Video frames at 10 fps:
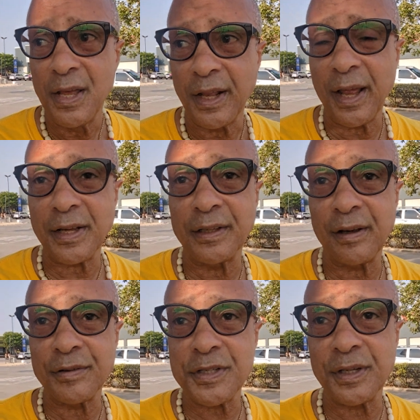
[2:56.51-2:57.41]
And I can
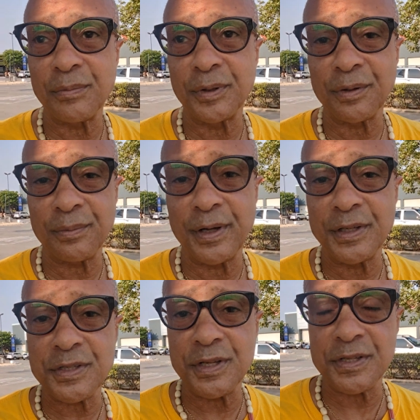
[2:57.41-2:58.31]
never tell when the
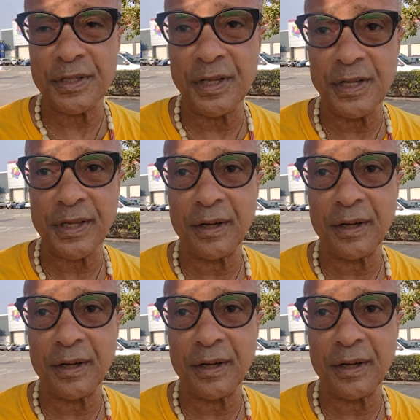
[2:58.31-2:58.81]
rainy season is.